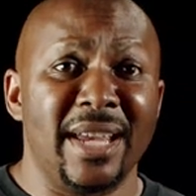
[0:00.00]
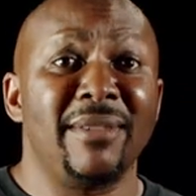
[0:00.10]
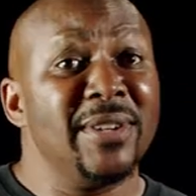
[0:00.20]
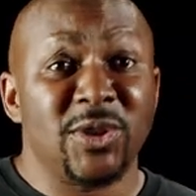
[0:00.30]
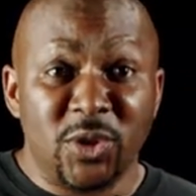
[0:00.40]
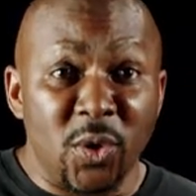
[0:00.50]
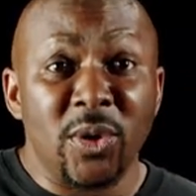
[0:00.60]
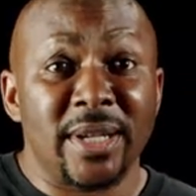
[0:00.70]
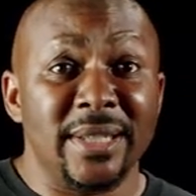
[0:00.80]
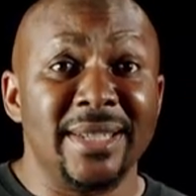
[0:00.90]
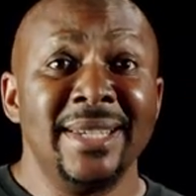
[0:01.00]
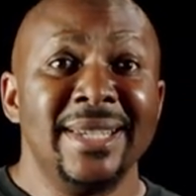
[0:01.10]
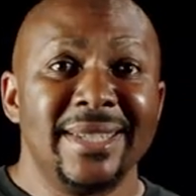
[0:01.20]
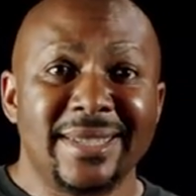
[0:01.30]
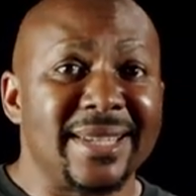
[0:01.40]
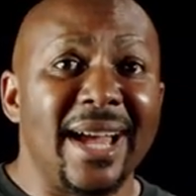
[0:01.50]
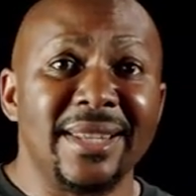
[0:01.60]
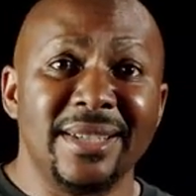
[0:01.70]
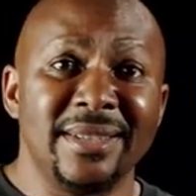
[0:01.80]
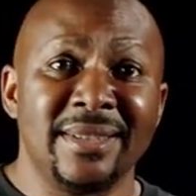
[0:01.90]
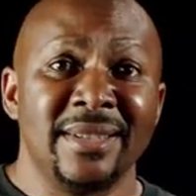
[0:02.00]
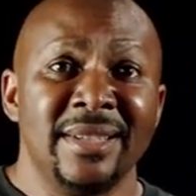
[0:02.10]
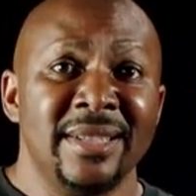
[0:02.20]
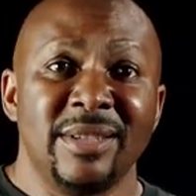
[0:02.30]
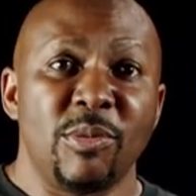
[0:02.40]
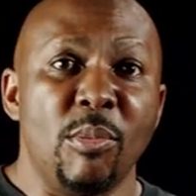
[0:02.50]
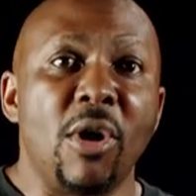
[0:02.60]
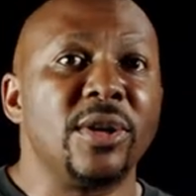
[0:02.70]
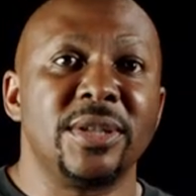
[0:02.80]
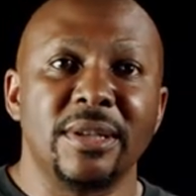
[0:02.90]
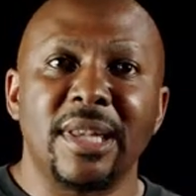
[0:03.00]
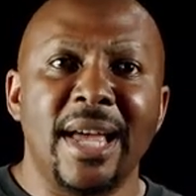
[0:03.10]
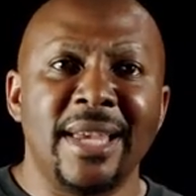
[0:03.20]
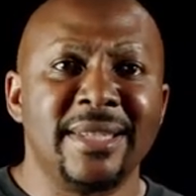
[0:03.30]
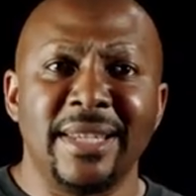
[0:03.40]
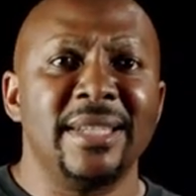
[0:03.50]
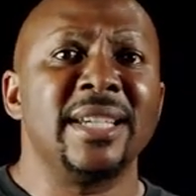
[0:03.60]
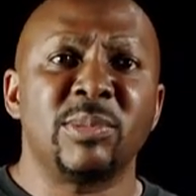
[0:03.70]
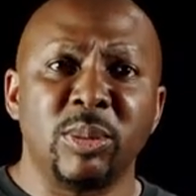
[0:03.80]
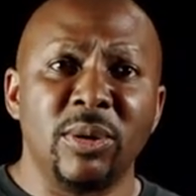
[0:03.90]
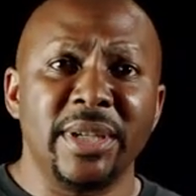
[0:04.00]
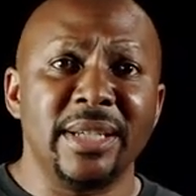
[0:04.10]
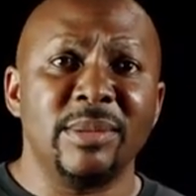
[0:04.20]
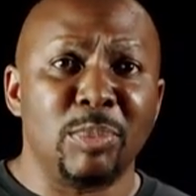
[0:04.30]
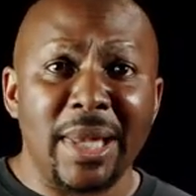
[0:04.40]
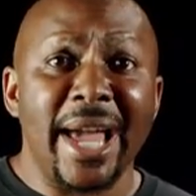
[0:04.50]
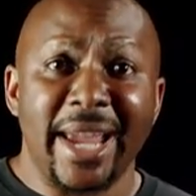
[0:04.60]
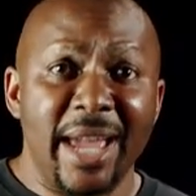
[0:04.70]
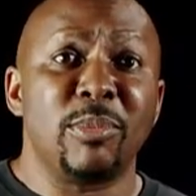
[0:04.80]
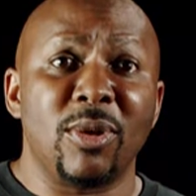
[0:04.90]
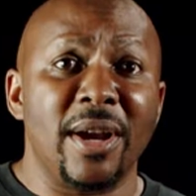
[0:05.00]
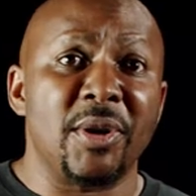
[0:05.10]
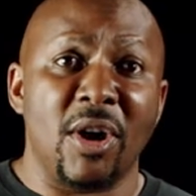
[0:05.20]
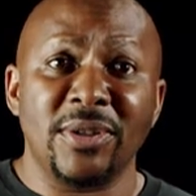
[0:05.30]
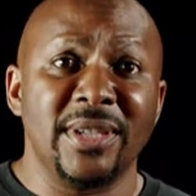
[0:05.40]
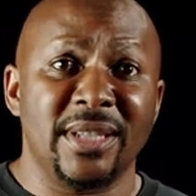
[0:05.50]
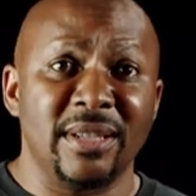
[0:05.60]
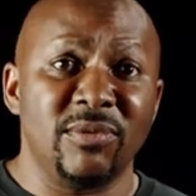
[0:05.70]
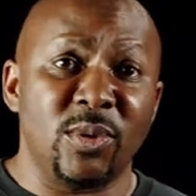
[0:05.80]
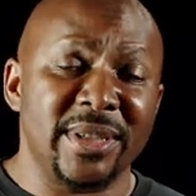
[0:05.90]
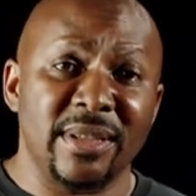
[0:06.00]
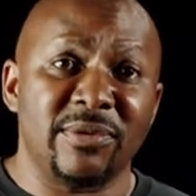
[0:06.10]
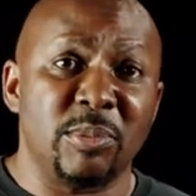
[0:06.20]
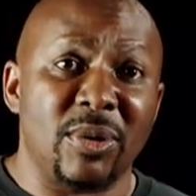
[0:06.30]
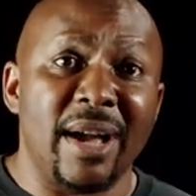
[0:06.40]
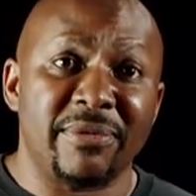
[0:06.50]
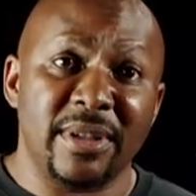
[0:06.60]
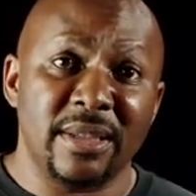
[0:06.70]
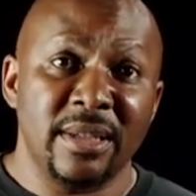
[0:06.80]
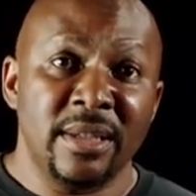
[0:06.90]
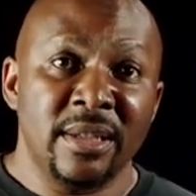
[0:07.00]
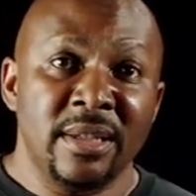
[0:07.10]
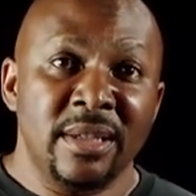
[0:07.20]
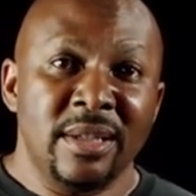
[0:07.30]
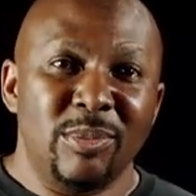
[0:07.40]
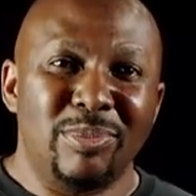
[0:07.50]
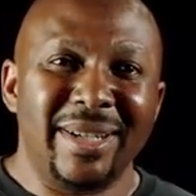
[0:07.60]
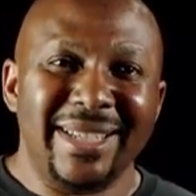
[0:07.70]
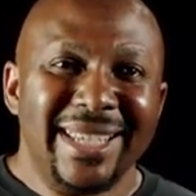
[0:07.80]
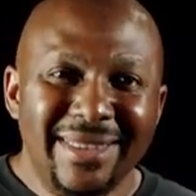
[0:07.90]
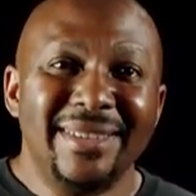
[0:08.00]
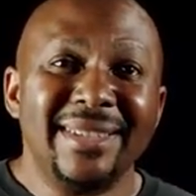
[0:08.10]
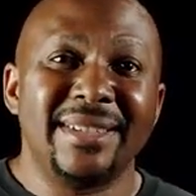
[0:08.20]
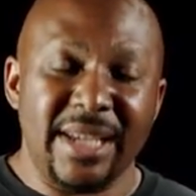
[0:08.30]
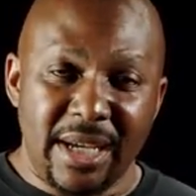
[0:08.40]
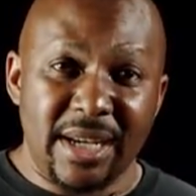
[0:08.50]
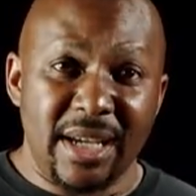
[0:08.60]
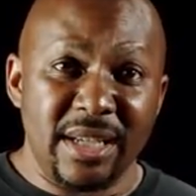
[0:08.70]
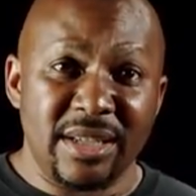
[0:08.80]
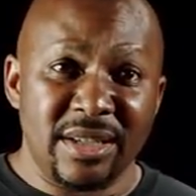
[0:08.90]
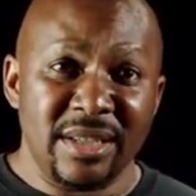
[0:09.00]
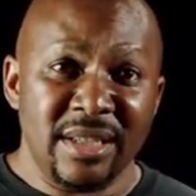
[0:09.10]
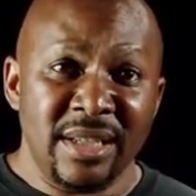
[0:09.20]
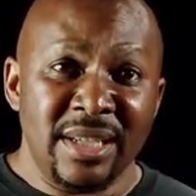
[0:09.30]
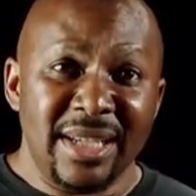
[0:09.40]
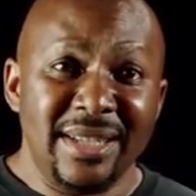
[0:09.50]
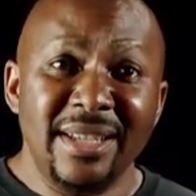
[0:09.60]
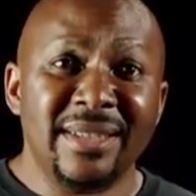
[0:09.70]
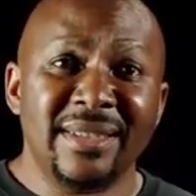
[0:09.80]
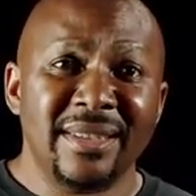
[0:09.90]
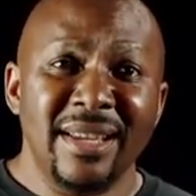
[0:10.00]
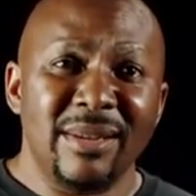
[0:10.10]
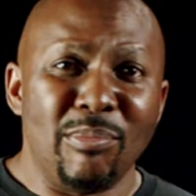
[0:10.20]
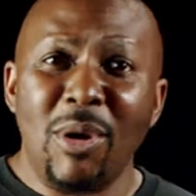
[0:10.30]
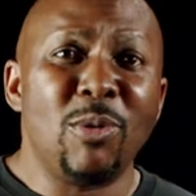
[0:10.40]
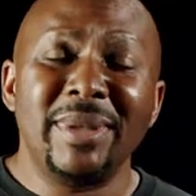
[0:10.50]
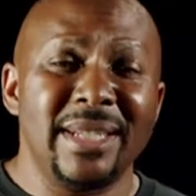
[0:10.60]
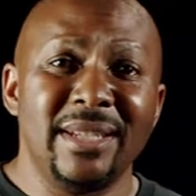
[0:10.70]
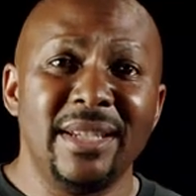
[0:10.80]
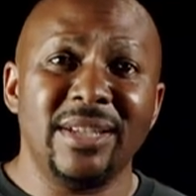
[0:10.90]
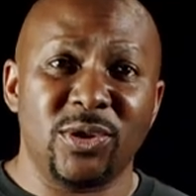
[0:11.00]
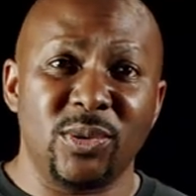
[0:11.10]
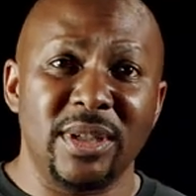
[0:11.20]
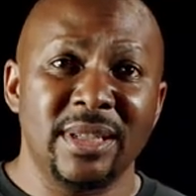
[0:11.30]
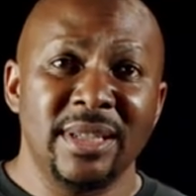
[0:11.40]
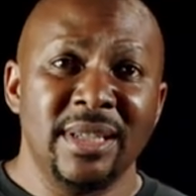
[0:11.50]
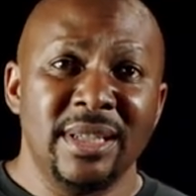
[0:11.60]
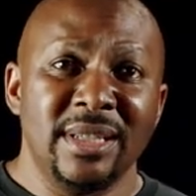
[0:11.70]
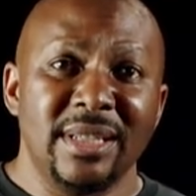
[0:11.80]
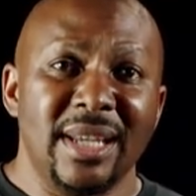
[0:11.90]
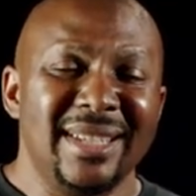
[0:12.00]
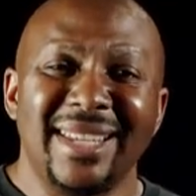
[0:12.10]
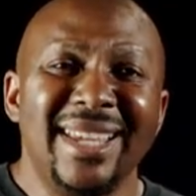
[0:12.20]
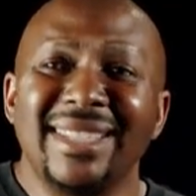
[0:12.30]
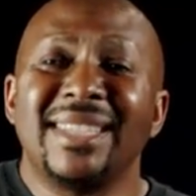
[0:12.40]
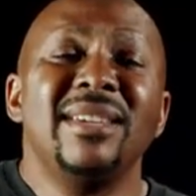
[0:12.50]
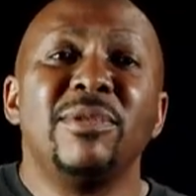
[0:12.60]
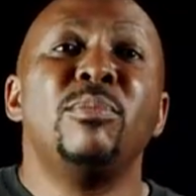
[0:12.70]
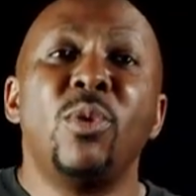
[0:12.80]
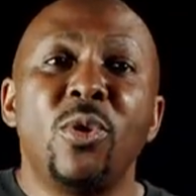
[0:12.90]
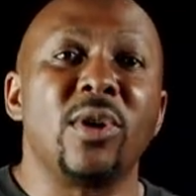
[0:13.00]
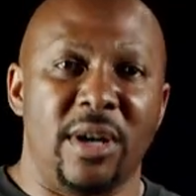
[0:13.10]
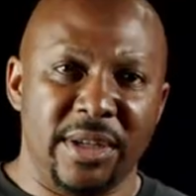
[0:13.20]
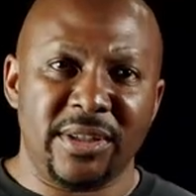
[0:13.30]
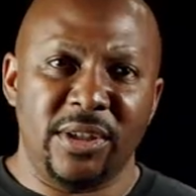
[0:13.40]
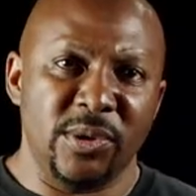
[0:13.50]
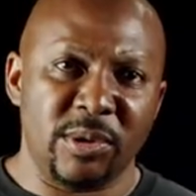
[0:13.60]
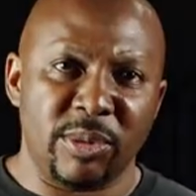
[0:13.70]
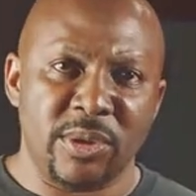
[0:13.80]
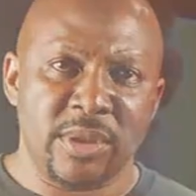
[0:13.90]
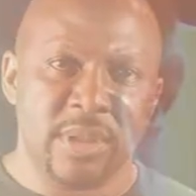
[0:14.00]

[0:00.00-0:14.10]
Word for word: have historically silenced, marginalized, and exploited black and brown artistic voices for profit. But in this day and age, in this moment in history, it's even more unexcusable.